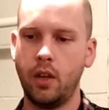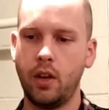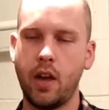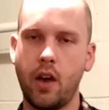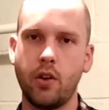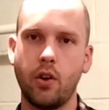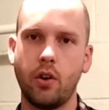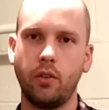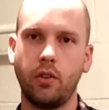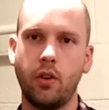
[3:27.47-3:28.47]
Now
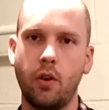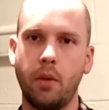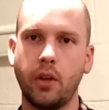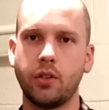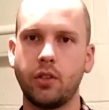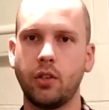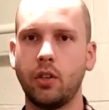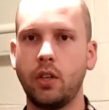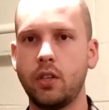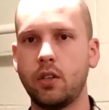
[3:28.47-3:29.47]
your your
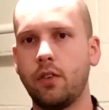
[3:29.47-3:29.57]
mixture is